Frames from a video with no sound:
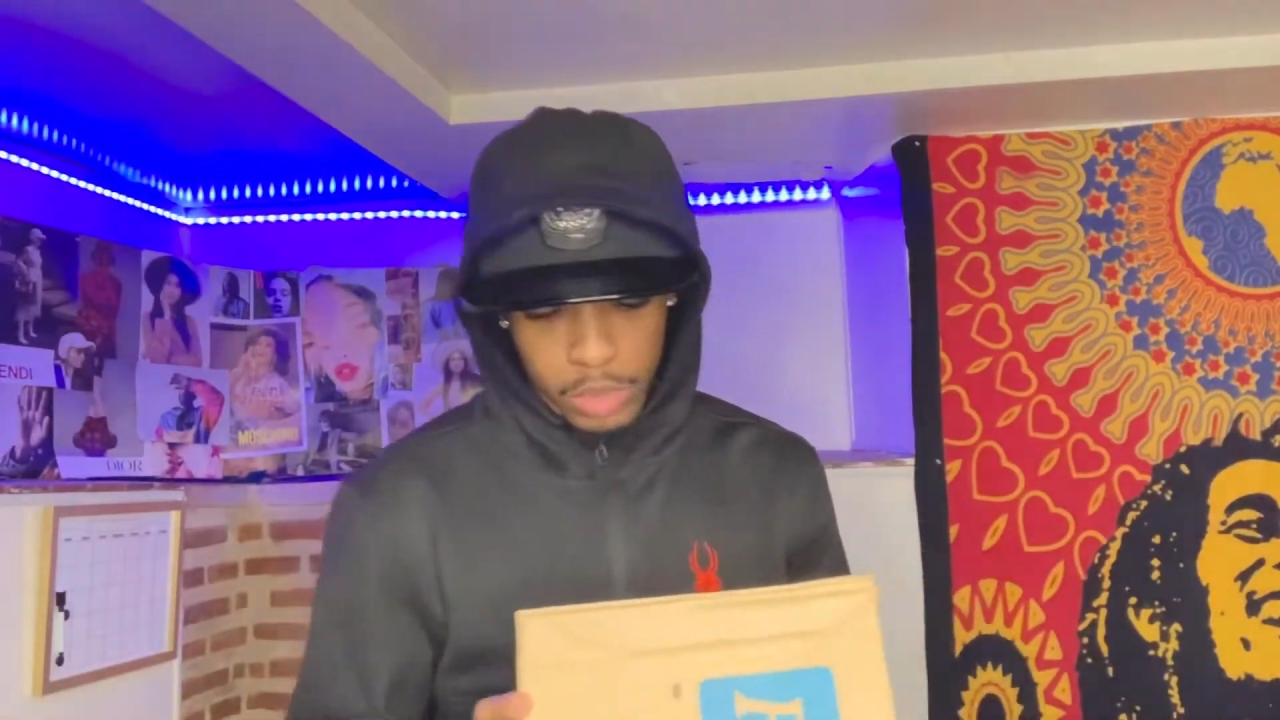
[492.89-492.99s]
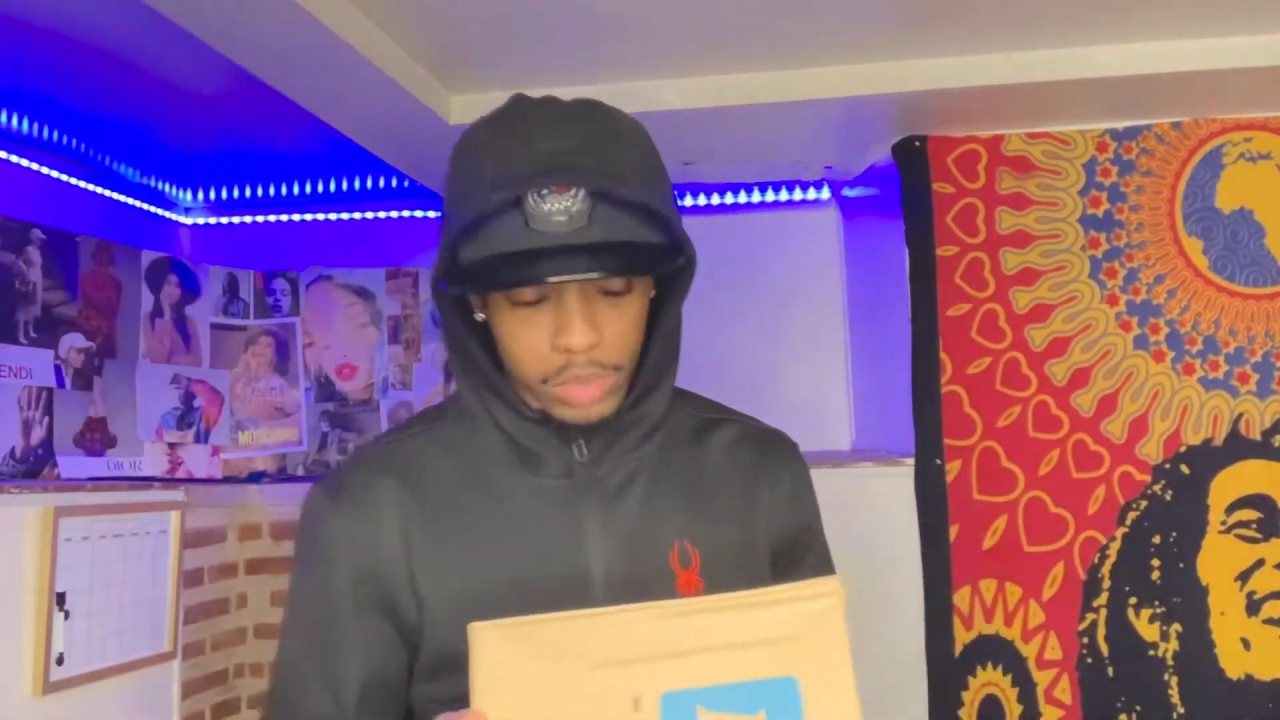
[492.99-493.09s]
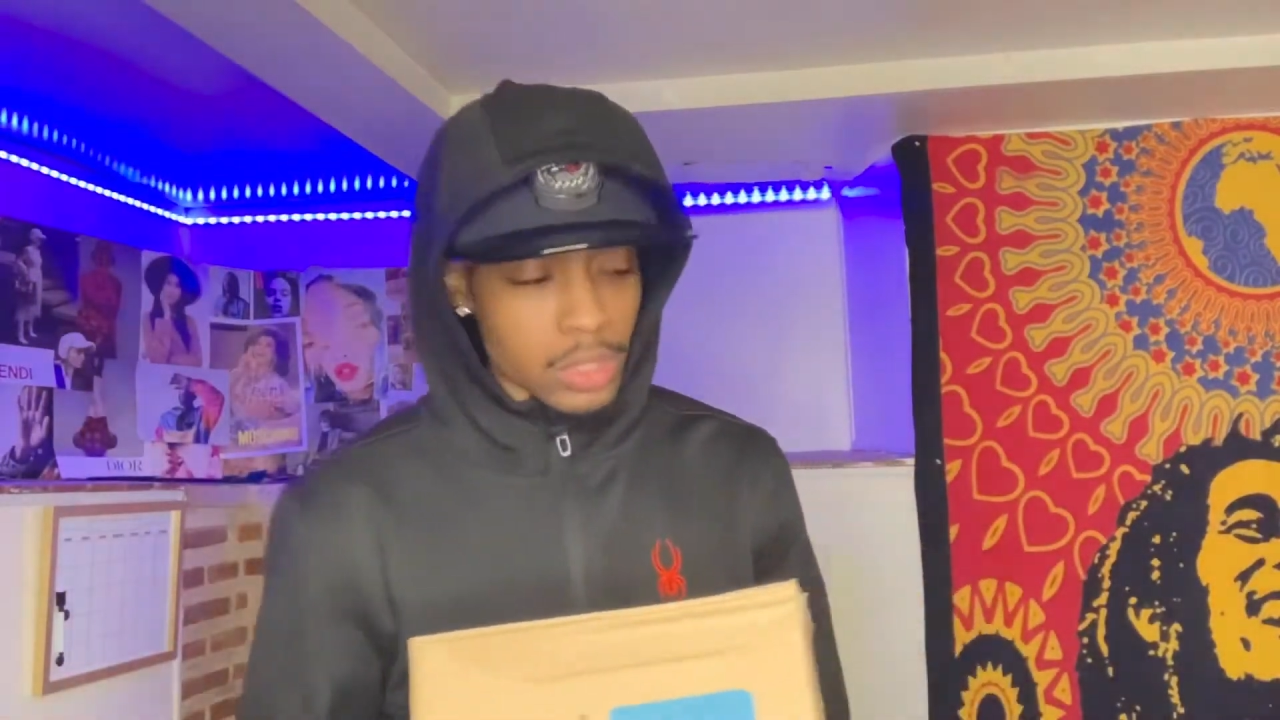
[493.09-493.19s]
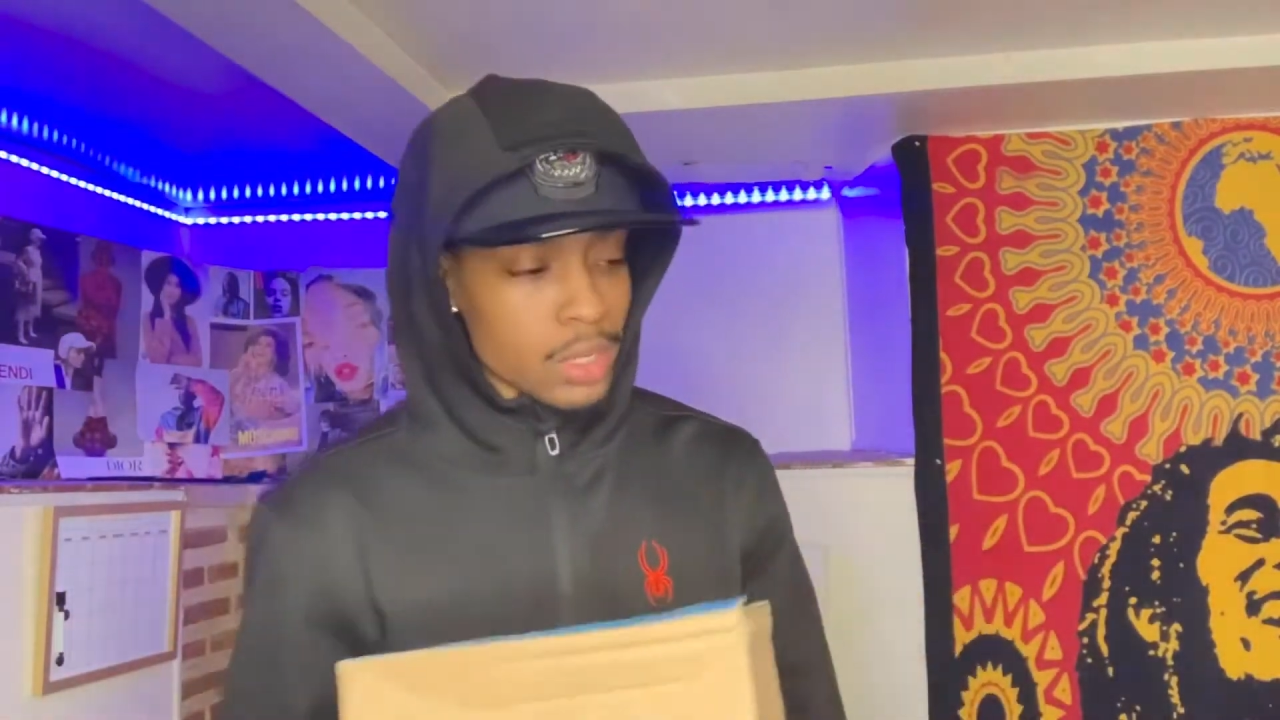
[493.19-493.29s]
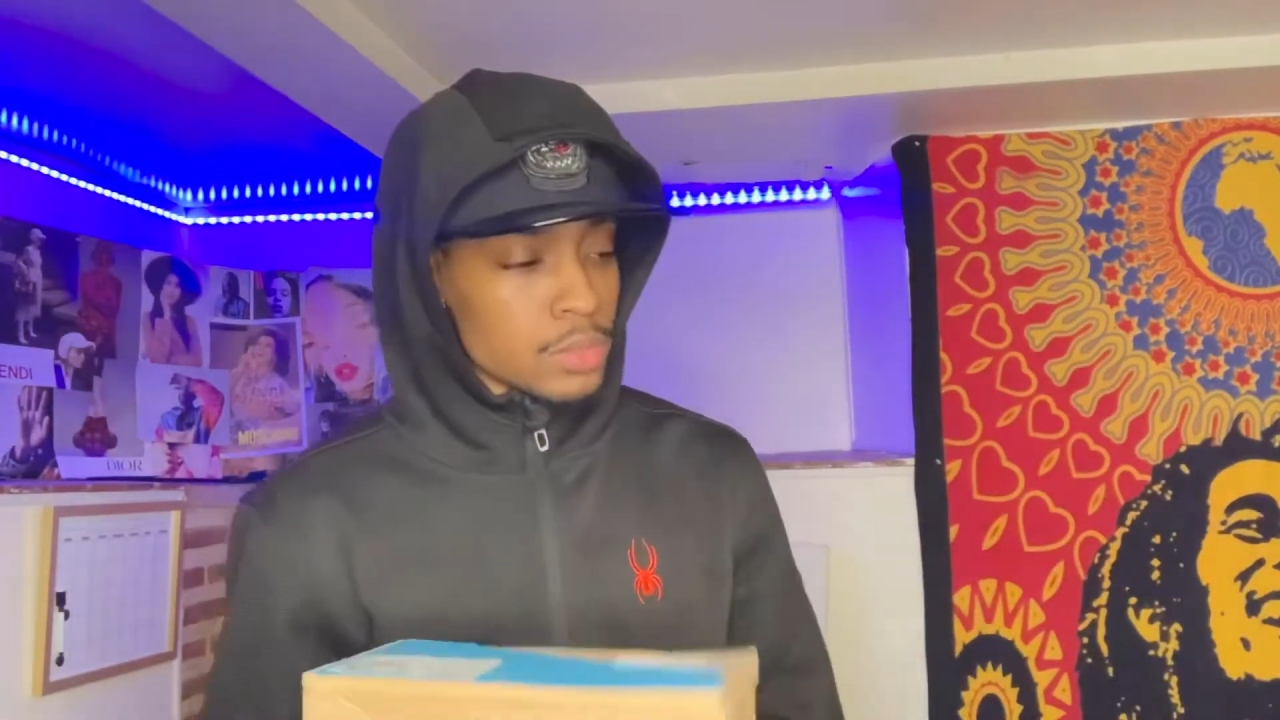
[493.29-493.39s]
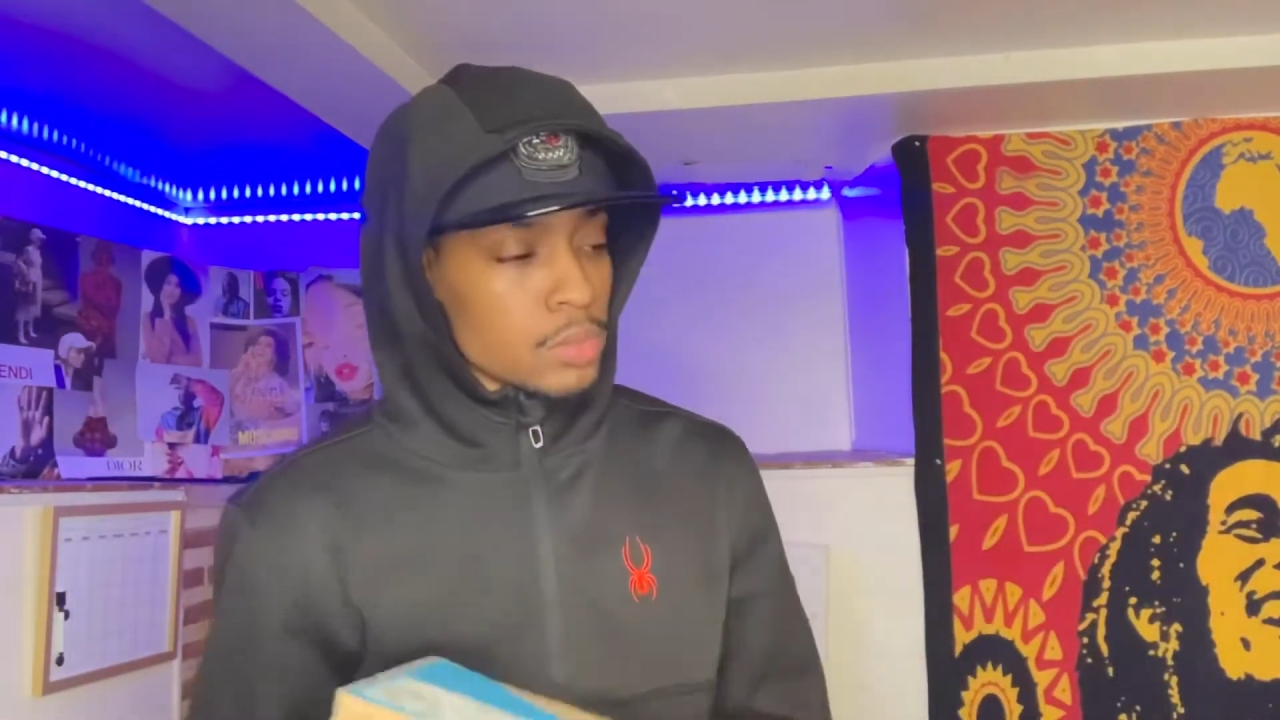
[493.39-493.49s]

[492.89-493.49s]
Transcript: a size,